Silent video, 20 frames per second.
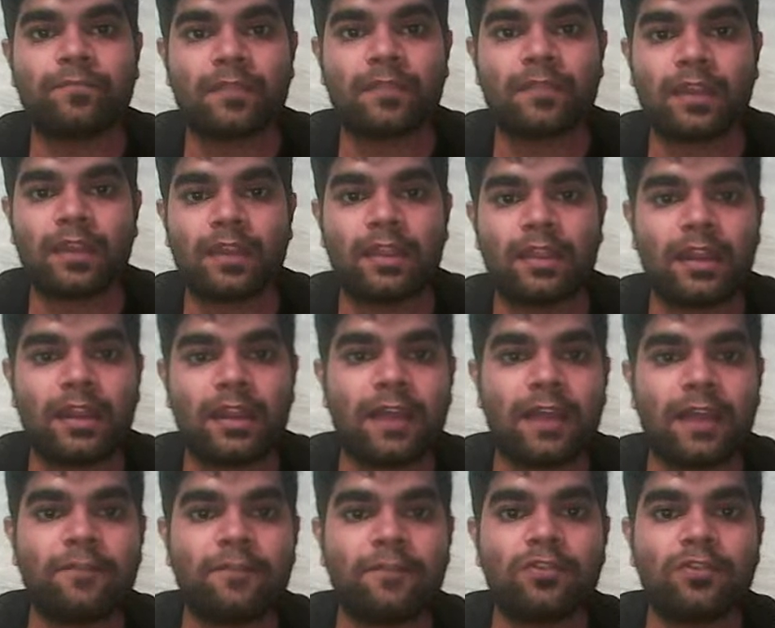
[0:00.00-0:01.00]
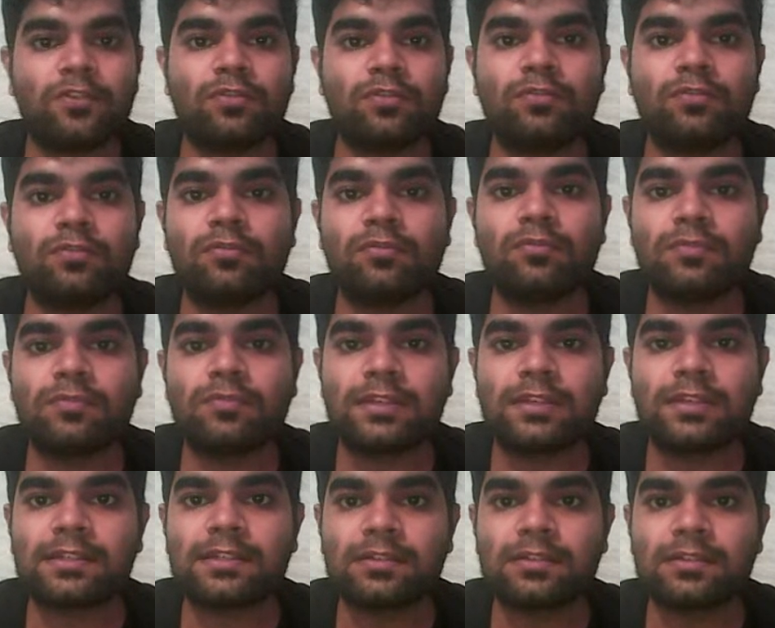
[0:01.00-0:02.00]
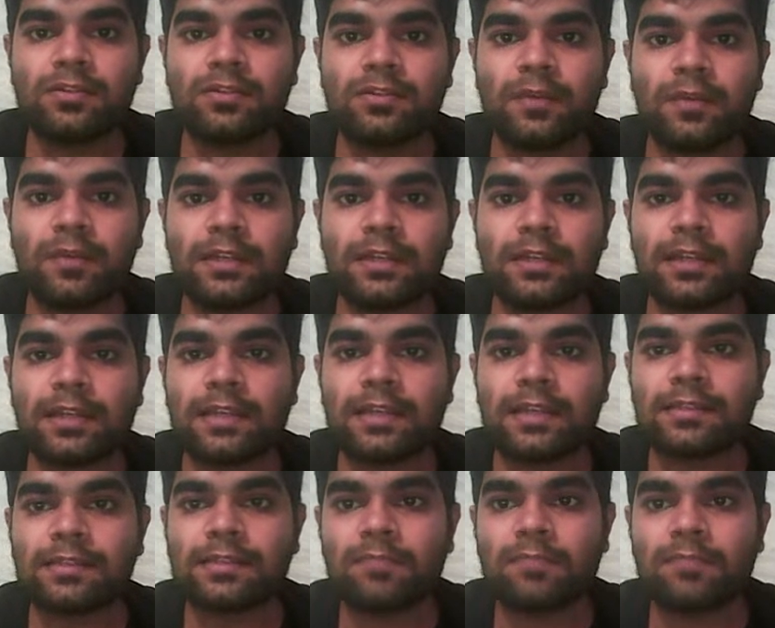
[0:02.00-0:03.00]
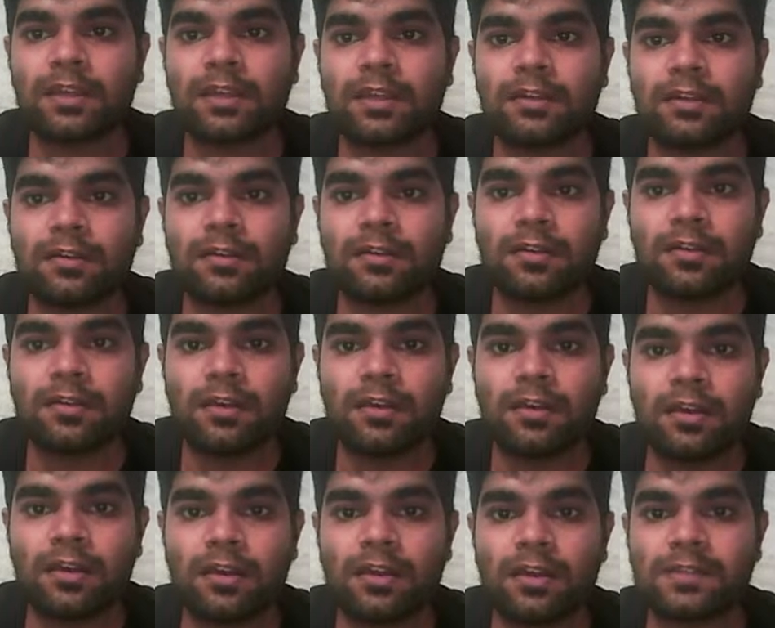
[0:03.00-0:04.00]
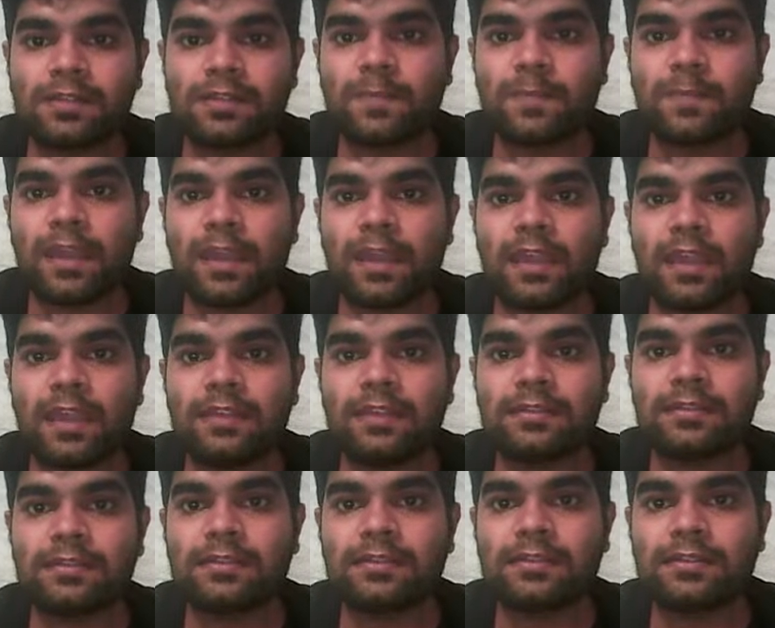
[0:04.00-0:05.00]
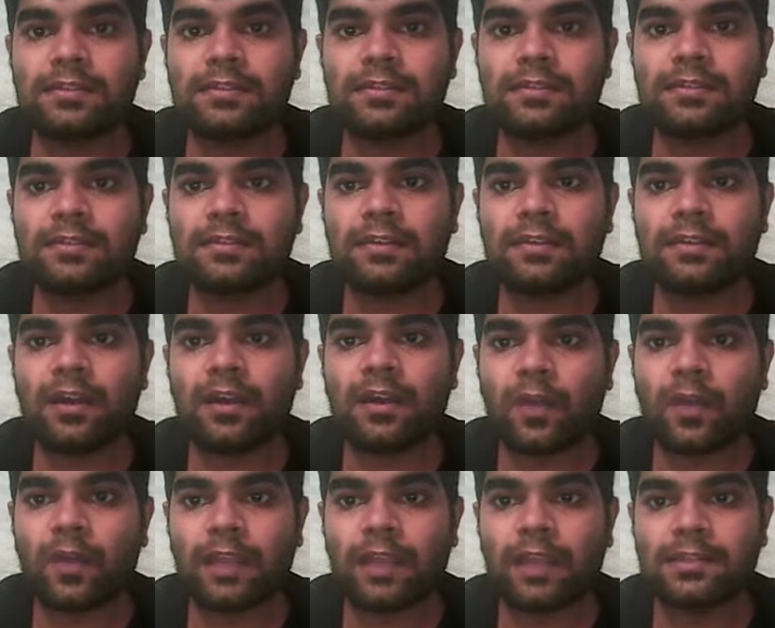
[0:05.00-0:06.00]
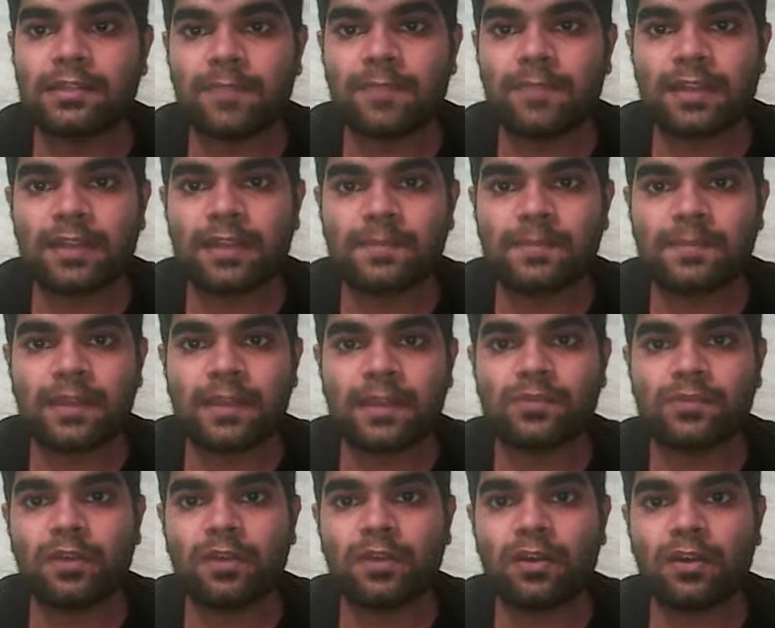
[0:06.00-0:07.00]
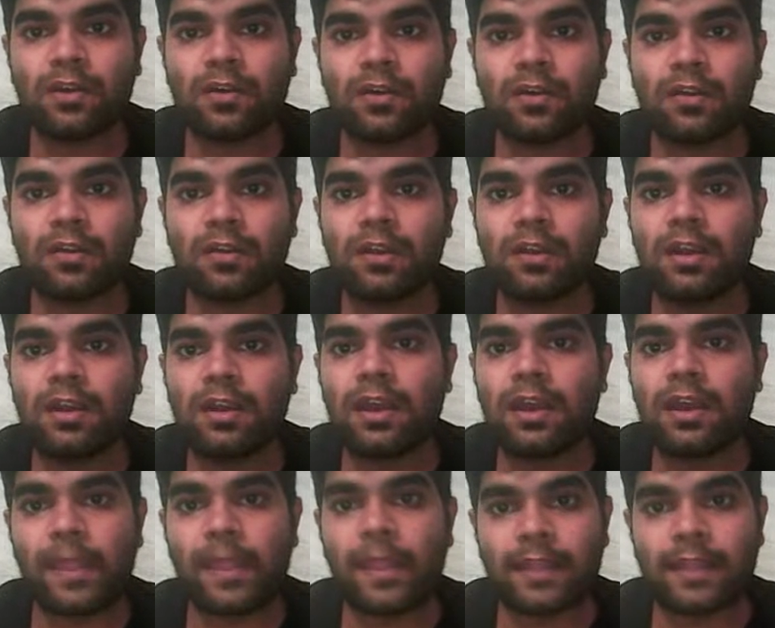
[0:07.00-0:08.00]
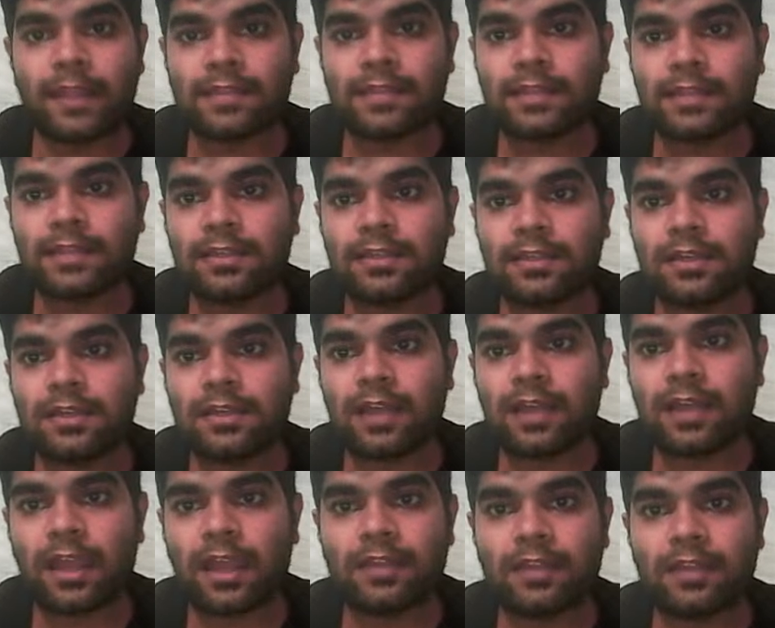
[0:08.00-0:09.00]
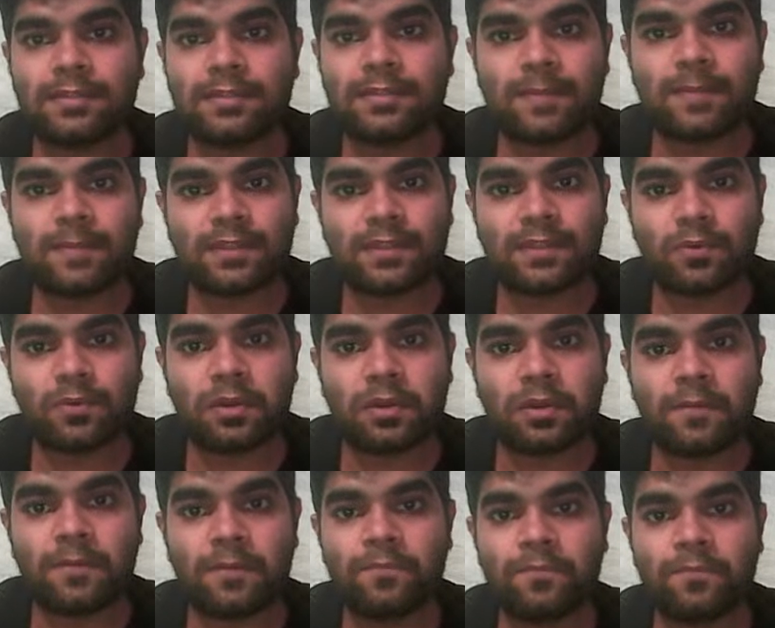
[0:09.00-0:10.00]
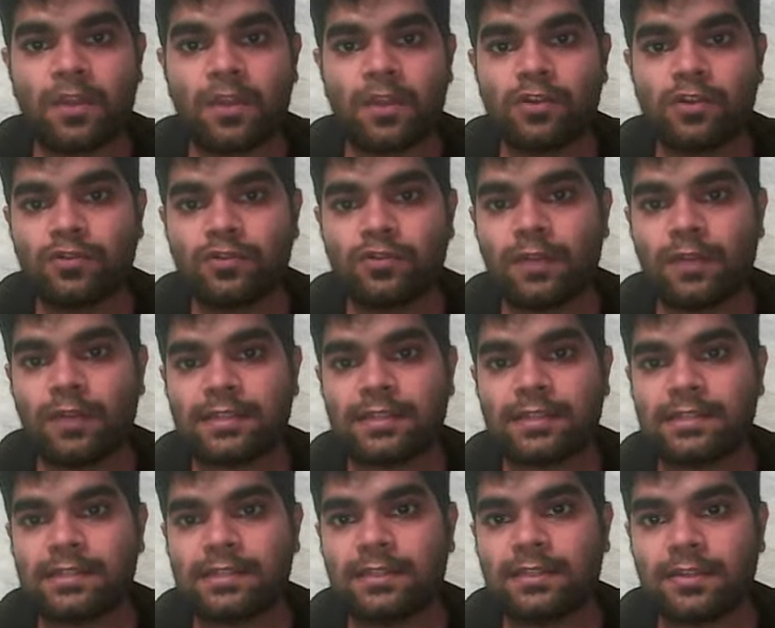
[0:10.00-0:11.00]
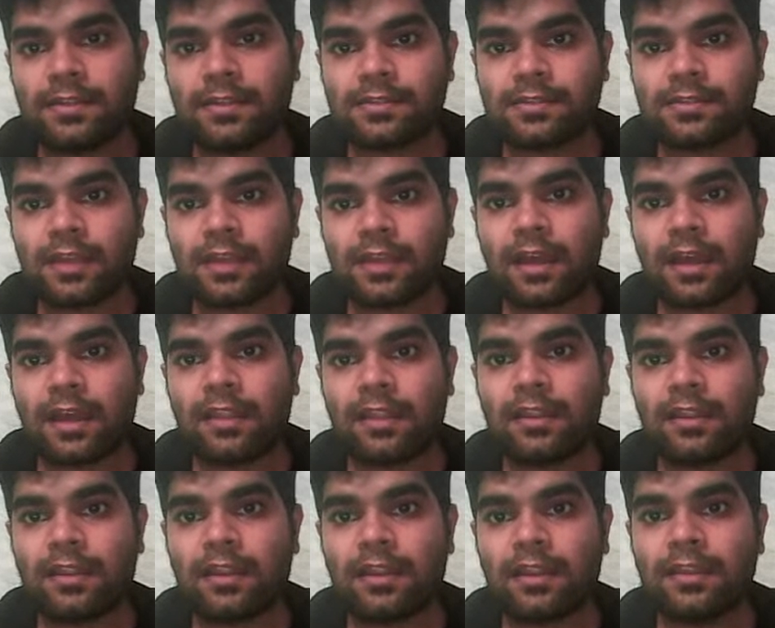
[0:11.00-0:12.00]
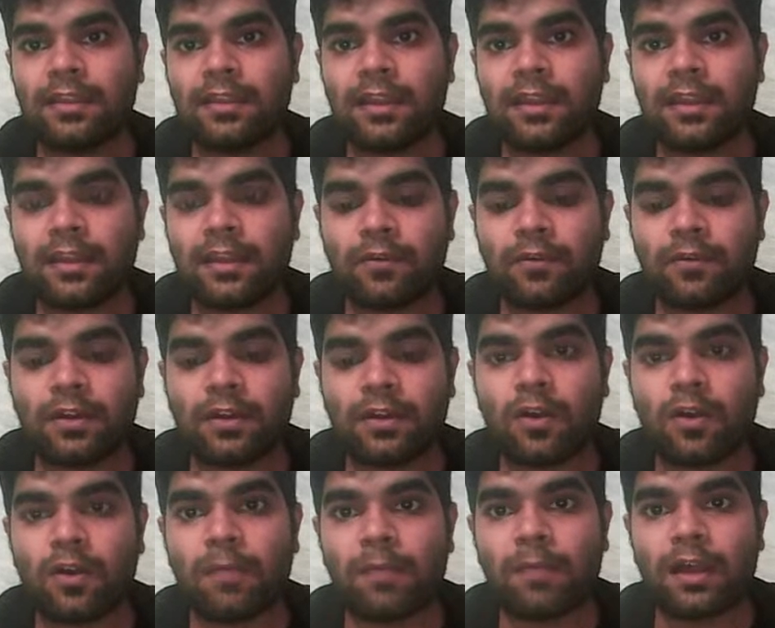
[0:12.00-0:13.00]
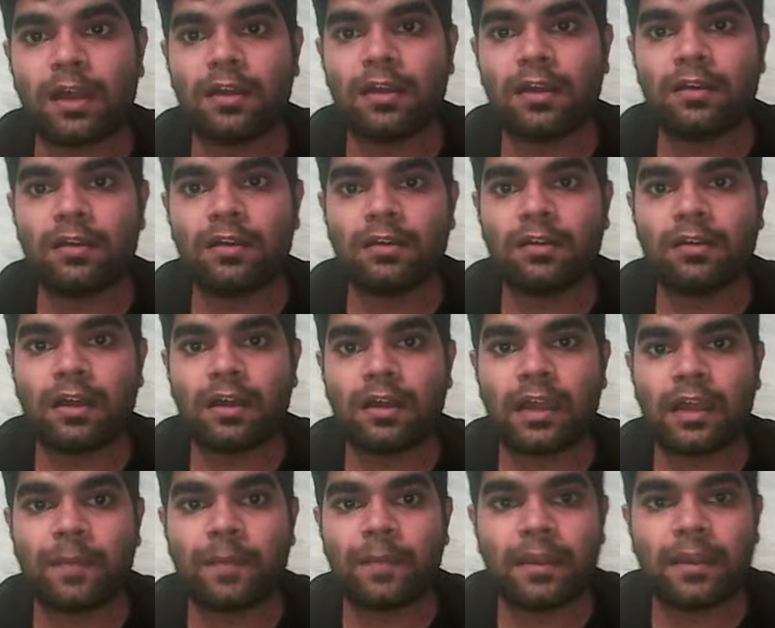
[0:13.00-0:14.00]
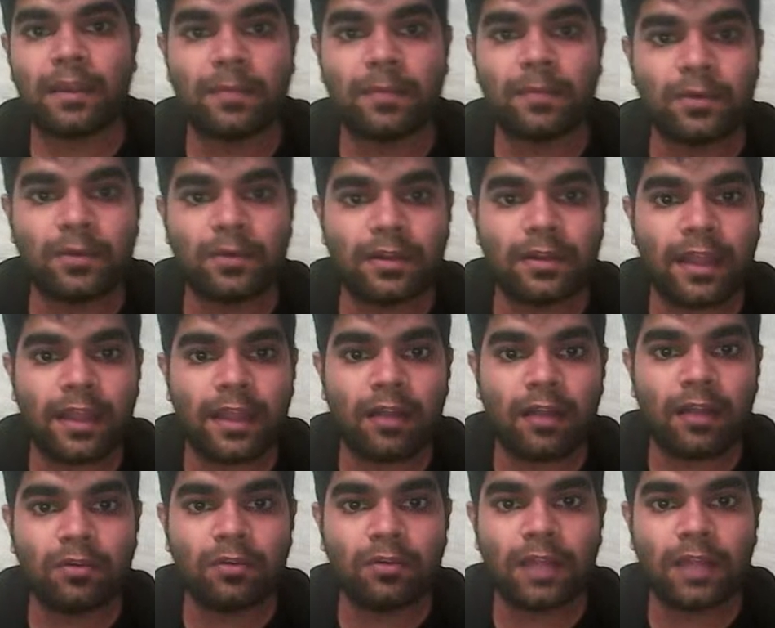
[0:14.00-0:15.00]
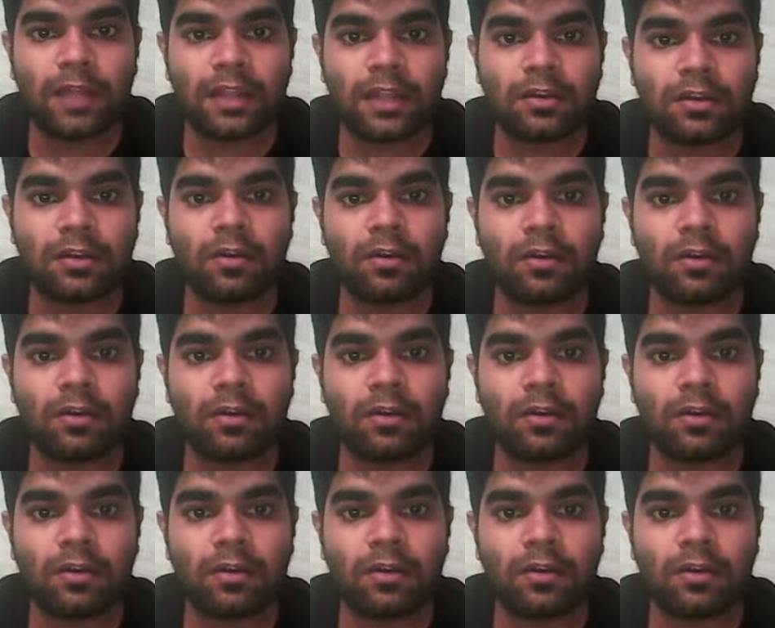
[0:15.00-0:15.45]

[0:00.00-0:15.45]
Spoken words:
And then I want to just do it like something, a space. Yeah, okay, I just make a space over here, and then I select it, I add a space over here, so you guys can see this. And then at the end I want a comma. Am I able to do that? No,